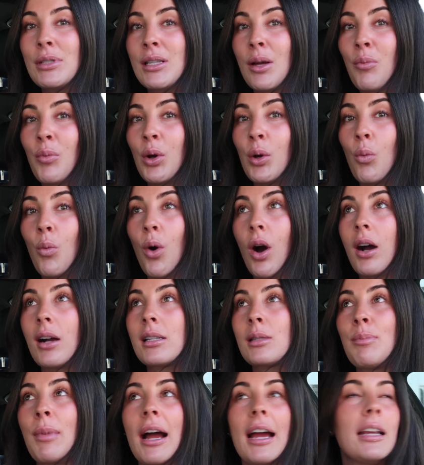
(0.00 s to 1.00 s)
someone
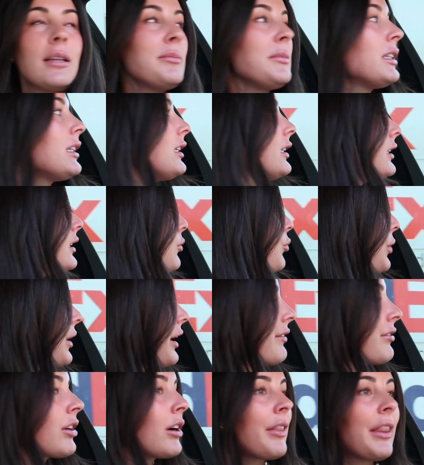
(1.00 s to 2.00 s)
walks by me,
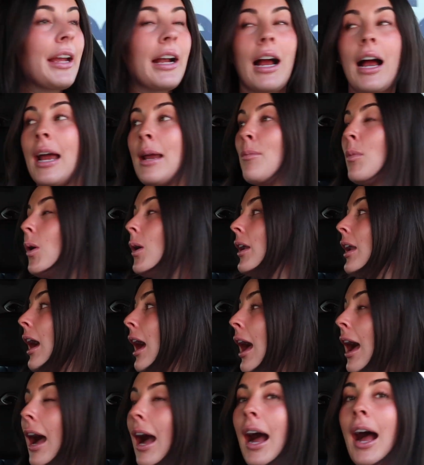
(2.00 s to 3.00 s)
whatever, like I'm on
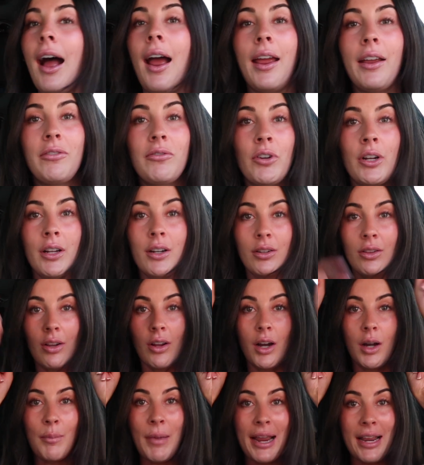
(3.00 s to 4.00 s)
high freaking
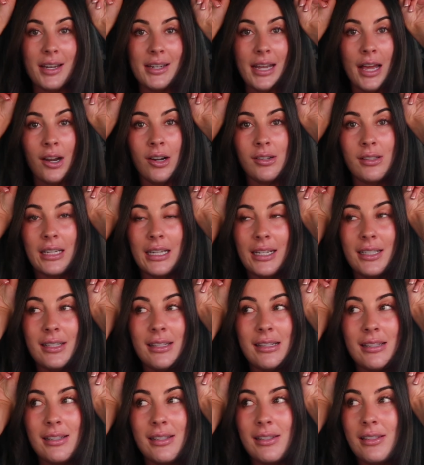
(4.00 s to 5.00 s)
alert. My antennas are like,
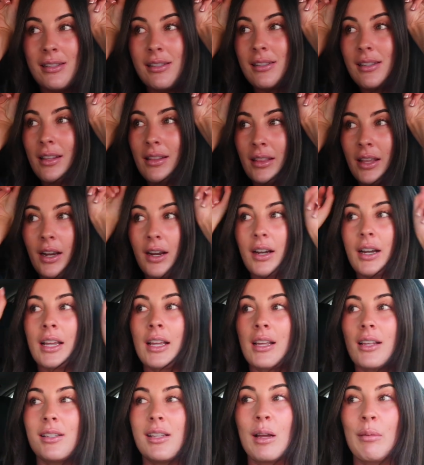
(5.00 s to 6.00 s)
zzz, there
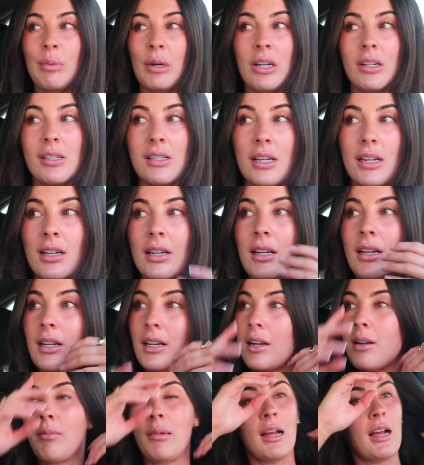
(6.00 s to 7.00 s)
is a person
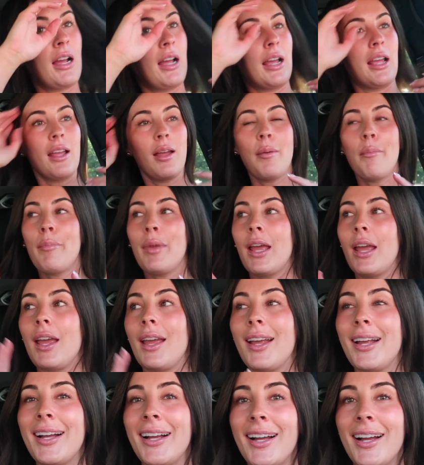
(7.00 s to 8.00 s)
nearby,
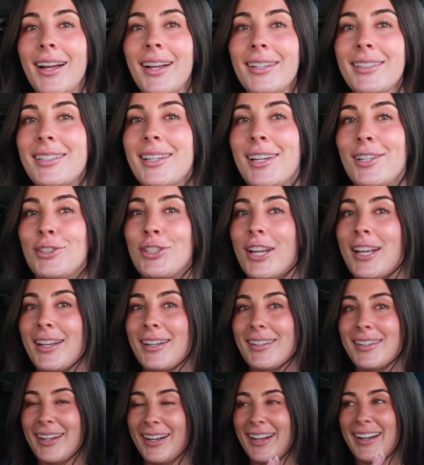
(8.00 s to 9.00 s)
pay
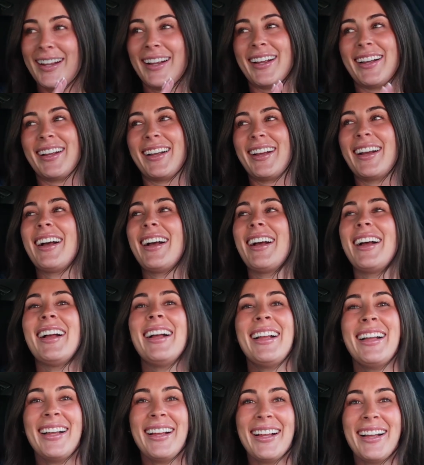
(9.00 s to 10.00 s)
attention.
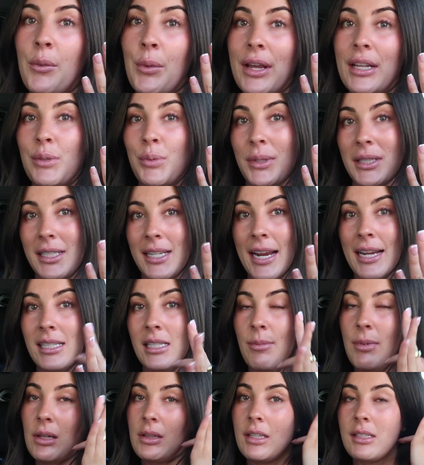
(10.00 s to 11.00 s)
Anyways, what's nice
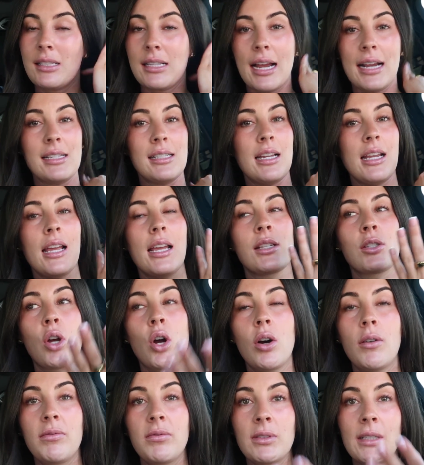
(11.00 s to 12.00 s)
about the sizing is
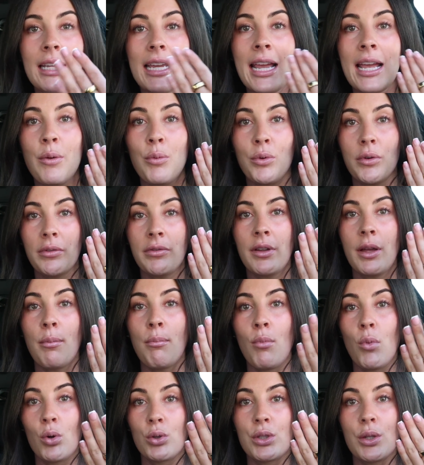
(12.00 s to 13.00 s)
hopefully it will fit
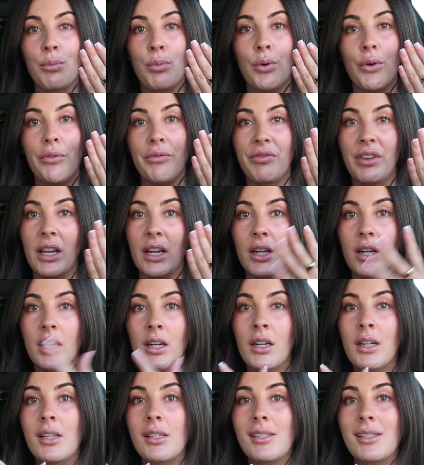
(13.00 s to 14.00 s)
multiple
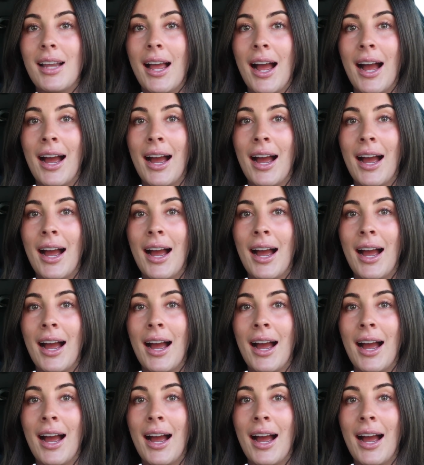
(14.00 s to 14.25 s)
fingers.